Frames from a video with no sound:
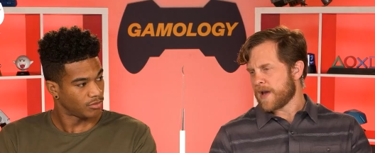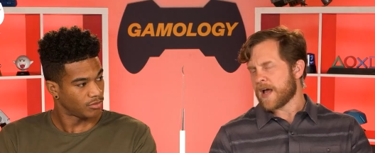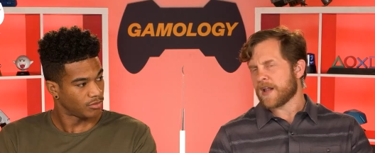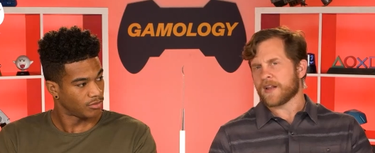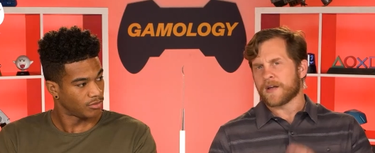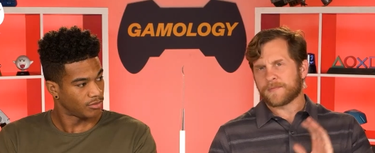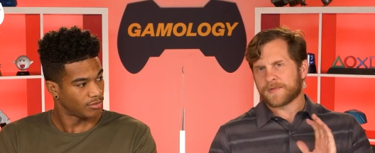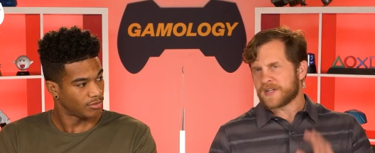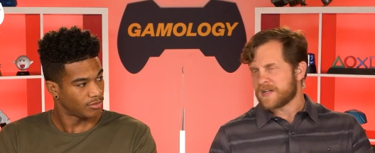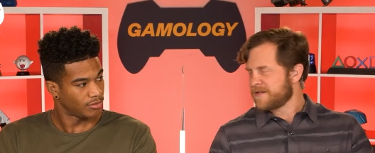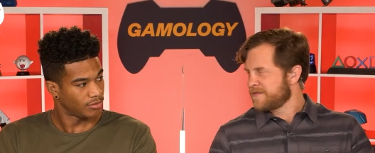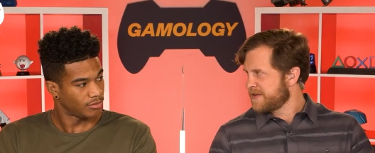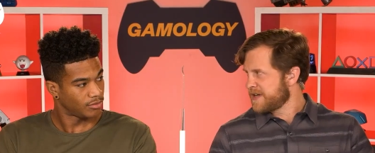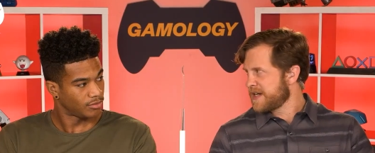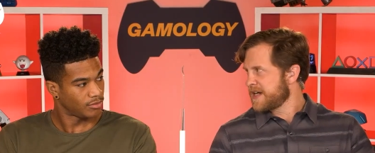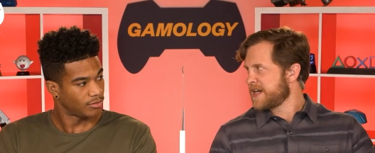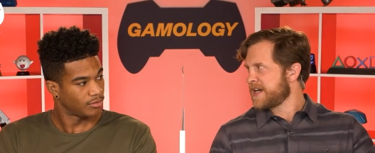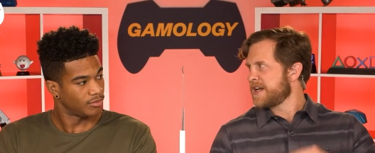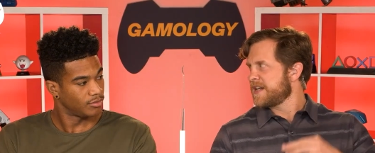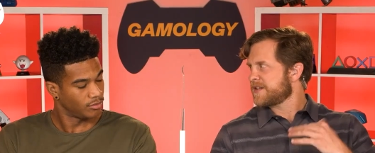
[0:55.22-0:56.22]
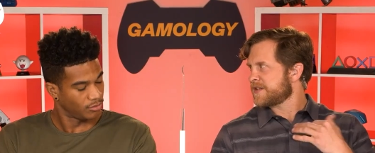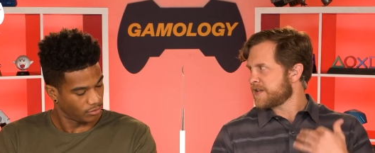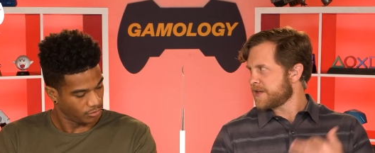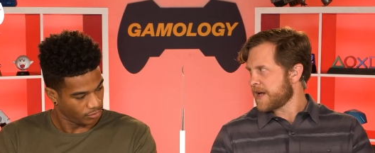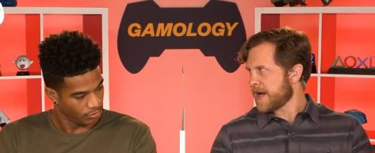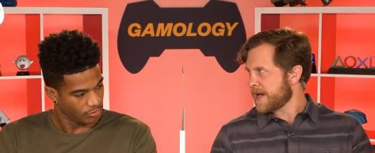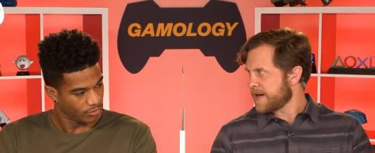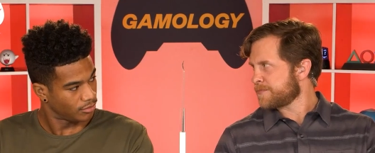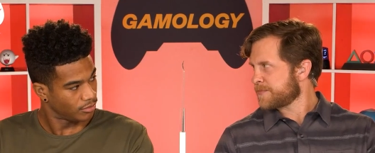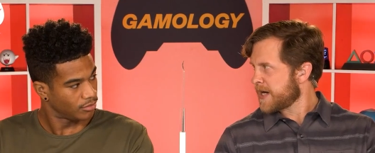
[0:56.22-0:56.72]
Speaker 1: LMTVs
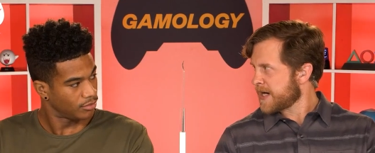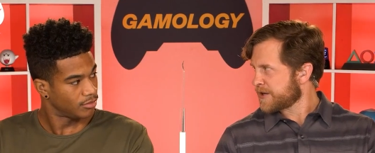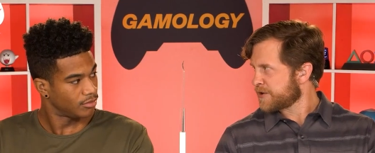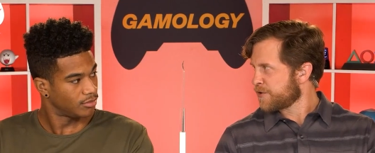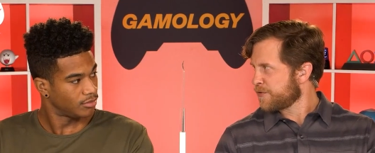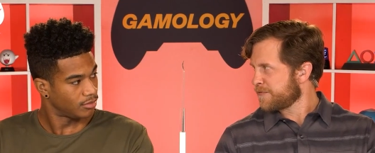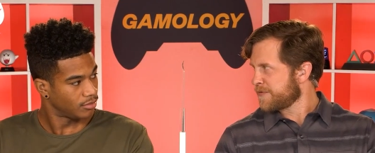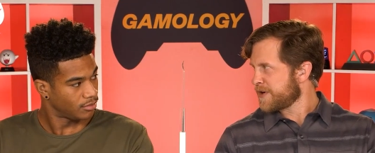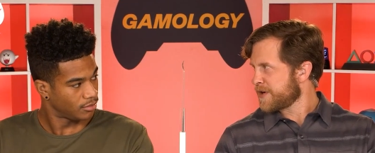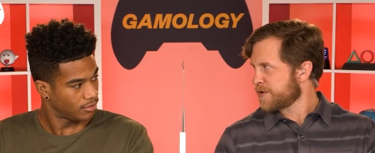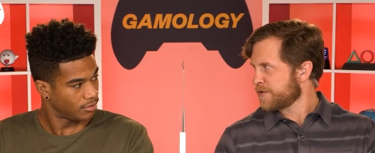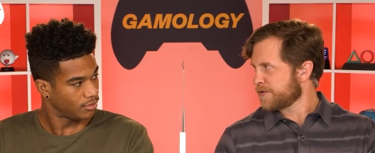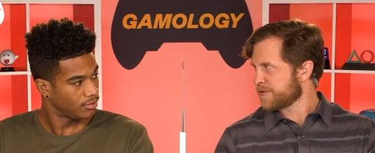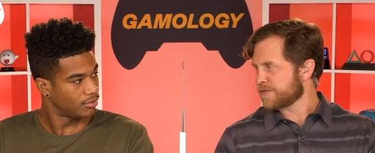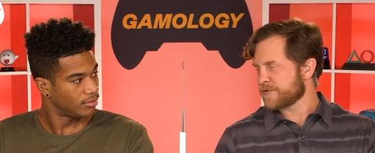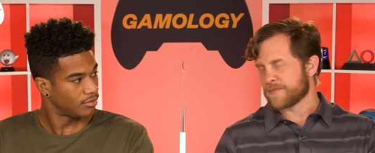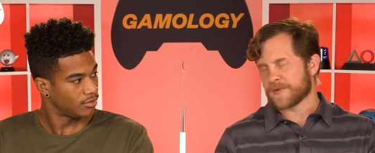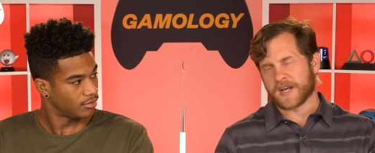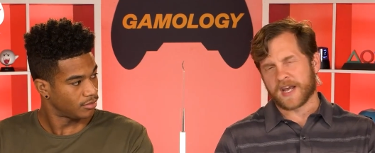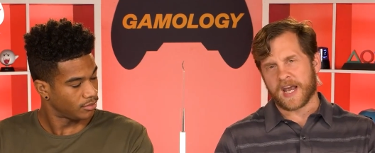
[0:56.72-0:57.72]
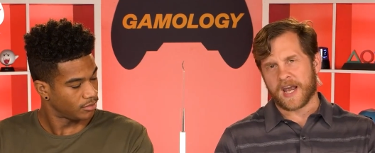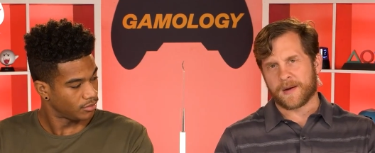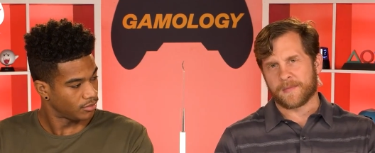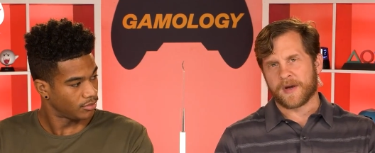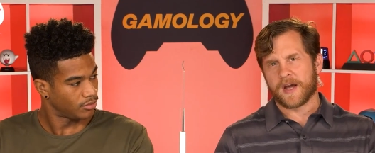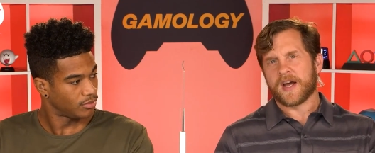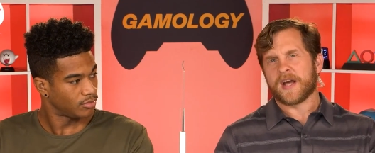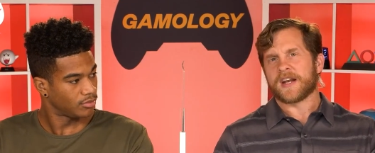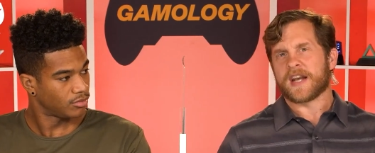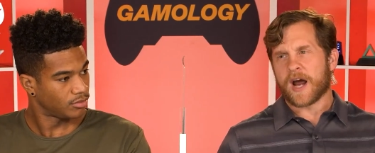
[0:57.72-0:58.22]
and technical vehicles from the game.
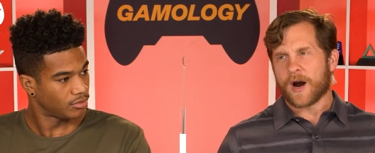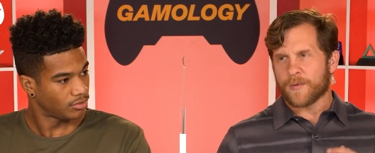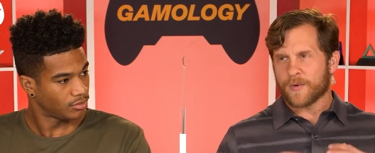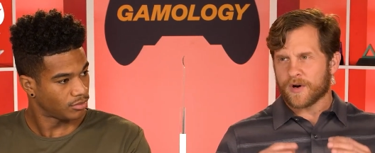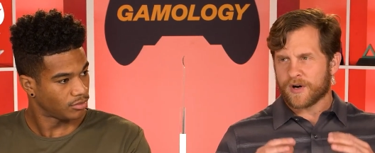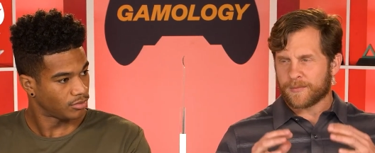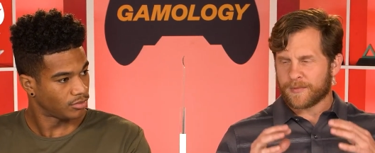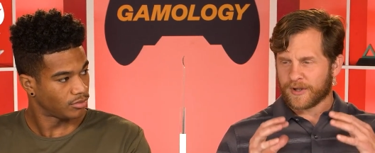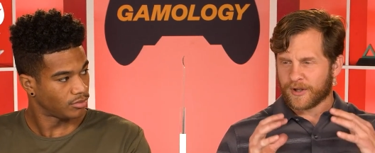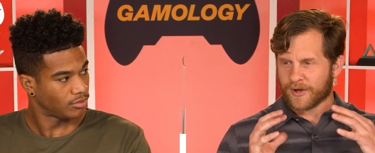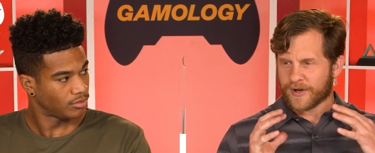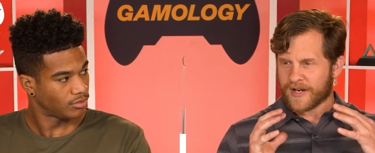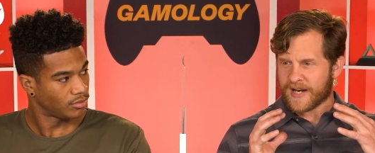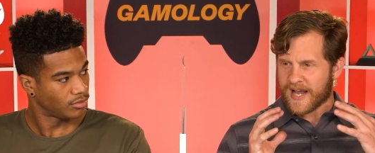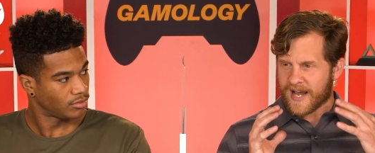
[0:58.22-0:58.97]
Now we're going to be looking